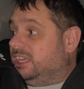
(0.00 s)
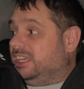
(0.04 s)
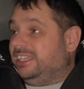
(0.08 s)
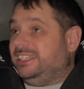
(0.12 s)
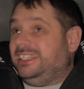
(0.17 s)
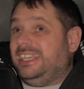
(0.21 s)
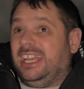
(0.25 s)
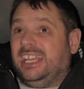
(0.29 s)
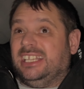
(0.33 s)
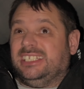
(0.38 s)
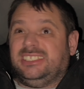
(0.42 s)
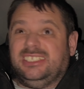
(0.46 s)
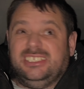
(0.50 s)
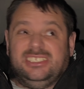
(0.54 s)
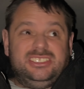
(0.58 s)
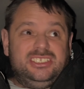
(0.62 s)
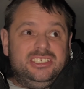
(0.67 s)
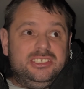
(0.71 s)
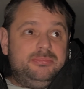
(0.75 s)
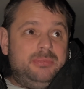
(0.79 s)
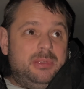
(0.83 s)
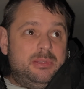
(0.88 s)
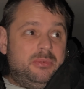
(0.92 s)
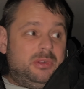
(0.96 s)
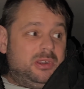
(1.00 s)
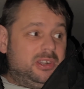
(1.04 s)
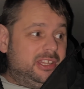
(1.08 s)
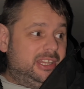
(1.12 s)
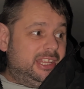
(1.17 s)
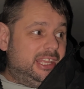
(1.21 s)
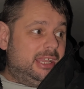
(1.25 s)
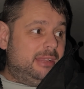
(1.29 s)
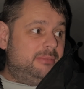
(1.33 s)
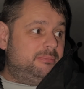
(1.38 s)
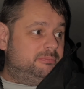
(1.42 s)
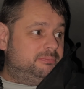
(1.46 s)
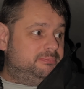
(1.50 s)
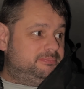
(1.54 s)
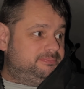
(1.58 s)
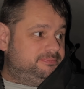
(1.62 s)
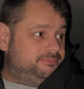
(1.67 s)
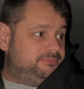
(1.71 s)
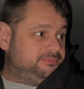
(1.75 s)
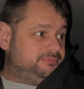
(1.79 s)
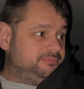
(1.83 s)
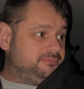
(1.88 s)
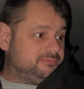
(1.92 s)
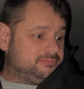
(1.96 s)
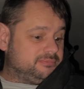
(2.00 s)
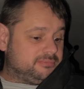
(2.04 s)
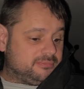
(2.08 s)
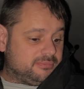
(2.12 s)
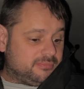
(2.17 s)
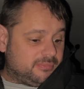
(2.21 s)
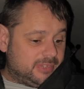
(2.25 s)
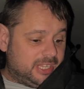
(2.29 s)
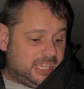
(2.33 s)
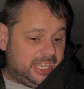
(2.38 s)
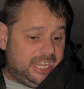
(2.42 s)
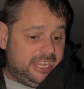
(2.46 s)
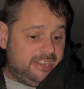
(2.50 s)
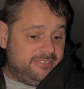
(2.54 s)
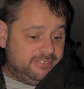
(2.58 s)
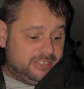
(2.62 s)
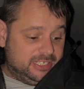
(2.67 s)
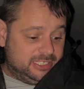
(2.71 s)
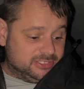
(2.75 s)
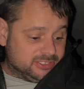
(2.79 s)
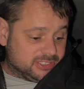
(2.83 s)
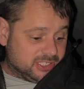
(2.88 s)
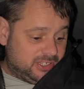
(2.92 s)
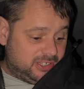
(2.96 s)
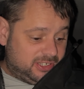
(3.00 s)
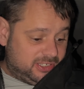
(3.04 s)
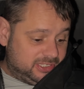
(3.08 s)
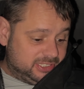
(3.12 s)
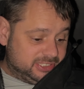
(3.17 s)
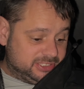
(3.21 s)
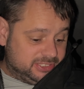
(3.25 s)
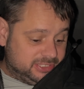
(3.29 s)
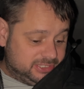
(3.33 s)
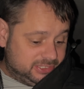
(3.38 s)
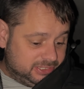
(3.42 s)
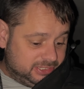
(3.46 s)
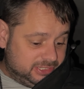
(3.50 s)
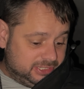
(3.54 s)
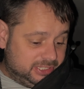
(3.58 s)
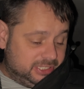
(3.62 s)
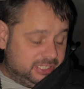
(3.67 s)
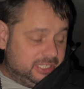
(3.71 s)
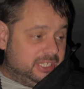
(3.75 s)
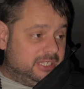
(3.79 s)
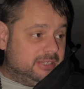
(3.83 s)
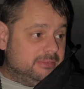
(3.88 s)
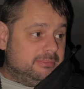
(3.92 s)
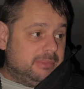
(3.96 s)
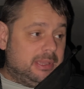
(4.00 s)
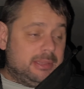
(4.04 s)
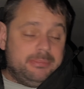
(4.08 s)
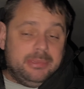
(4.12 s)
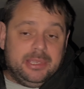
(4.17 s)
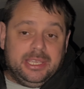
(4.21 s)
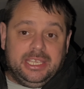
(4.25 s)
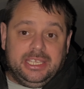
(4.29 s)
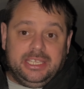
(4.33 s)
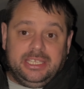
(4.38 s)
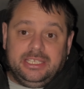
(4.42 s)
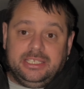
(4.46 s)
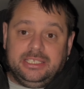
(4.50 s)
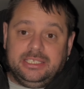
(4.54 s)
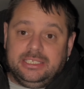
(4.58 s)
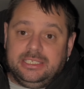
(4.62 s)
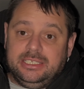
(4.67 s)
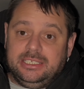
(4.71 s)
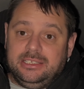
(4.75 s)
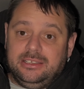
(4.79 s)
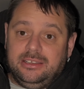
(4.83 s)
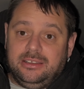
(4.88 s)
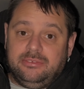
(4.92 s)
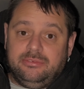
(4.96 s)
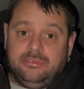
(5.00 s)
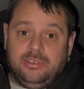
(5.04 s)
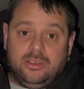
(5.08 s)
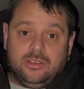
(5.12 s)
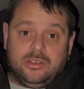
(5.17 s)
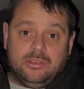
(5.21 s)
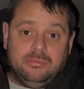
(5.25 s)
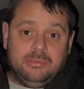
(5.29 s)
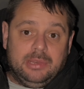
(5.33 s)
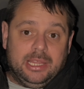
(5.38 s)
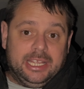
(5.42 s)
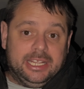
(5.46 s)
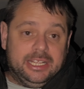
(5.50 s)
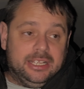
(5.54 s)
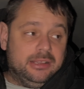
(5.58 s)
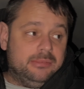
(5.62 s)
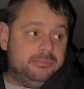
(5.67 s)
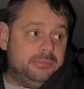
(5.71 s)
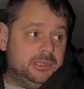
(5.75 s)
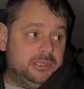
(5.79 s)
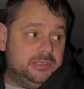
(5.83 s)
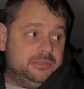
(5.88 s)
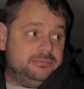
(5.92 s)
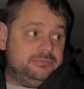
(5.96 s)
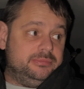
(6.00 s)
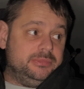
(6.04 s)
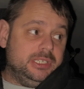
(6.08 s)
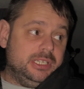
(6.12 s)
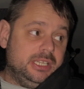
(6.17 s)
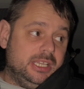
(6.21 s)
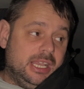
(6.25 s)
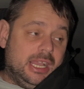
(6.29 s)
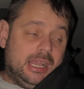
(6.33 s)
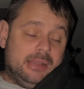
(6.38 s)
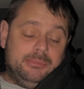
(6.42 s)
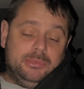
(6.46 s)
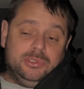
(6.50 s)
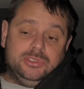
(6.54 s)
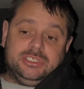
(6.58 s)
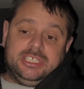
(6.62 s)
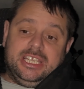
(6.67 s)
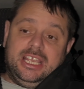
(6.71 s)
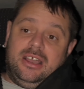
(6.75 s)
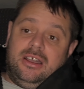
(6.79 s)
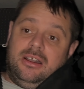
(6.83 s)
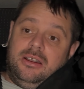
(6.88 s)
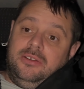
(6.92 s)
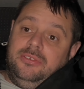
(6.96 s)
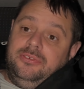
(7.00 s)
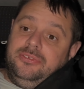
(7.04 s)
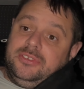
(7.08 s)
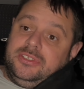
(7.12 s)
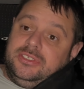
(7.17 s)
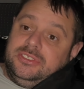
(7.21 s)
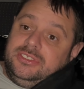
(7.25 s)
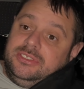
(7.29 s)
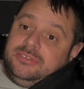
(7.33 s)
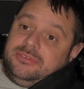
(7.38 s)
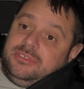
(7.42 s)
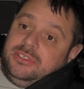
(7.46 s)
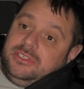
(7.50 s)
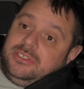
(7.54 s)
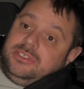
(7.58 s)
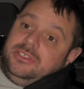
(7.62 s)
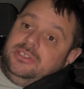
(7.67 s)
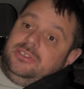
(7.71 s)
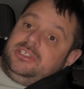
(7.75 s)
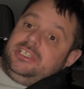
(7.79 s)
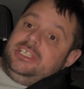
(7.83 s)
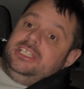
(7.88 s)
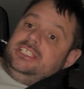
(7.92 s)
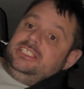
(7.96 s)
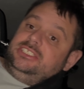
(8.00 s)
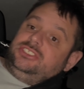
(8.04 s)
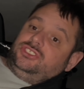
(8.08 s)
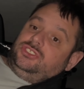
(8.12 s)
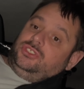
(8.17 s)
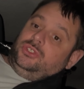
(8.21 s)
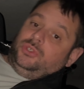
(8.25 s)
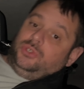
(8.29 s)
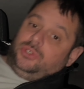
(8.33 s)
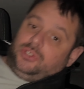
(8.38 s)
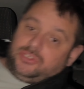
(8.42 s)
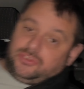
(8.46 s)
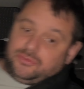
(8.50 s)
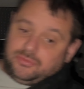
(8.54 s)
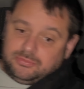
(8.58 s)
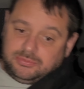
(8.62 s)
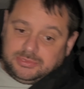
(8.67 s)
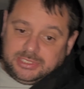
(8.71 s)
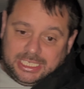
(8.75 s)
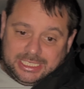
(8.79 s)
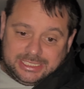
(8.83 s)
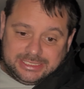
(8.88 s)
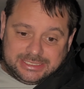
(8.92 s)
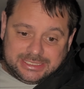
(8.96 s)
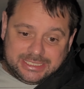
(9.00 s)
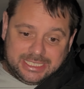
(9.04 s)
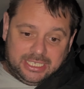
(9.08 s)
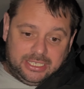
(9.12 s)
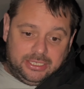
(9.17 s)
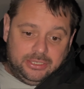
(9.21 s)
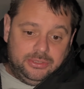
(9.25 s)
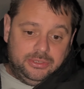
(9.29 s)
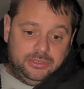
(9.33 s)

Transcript: yeah, so it's just been one of them evenings, guys. Maybe I'll vlog them later, but I must get off because I've got to go and get this sauce from Tesco.